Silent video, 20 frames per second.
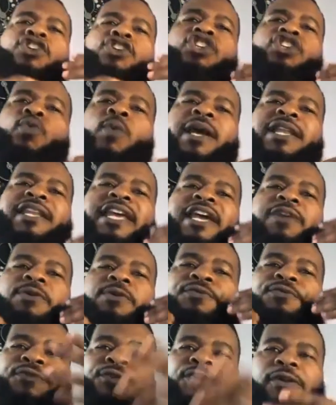So when they
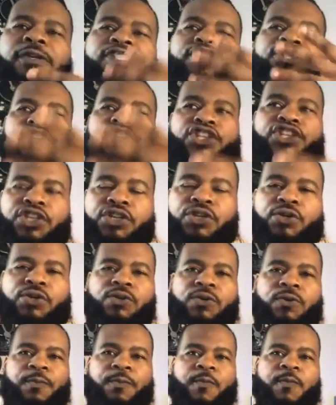refer to
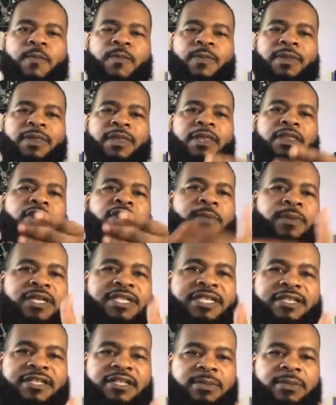you, the
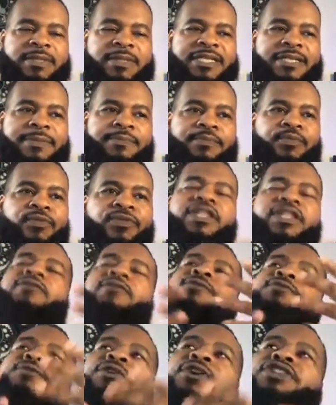Muslims, they
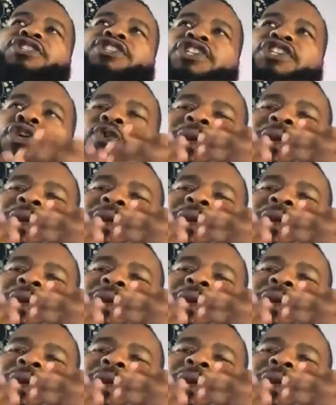refer to